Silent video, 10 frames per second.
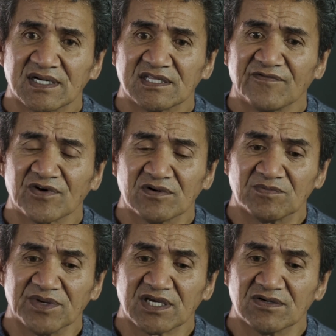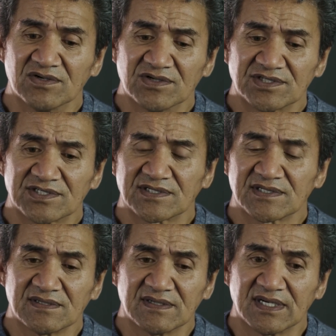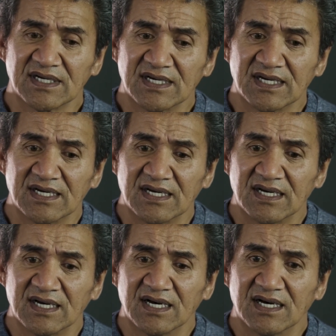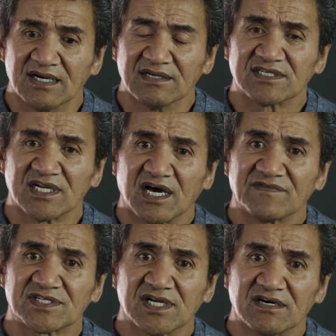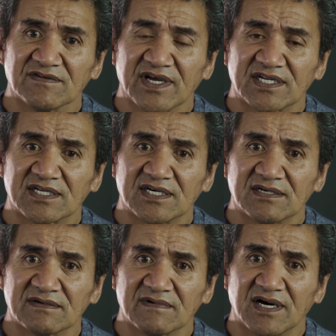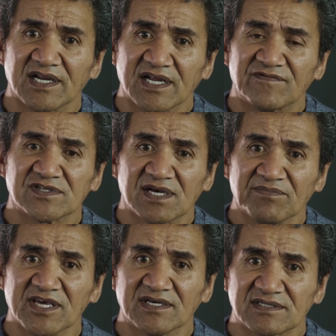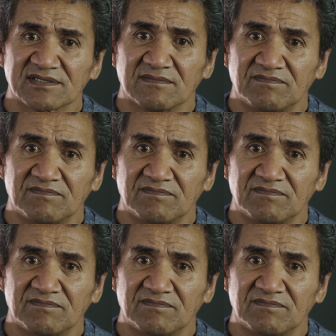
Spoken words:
Difficult because it's a lifestyle that I led for some years.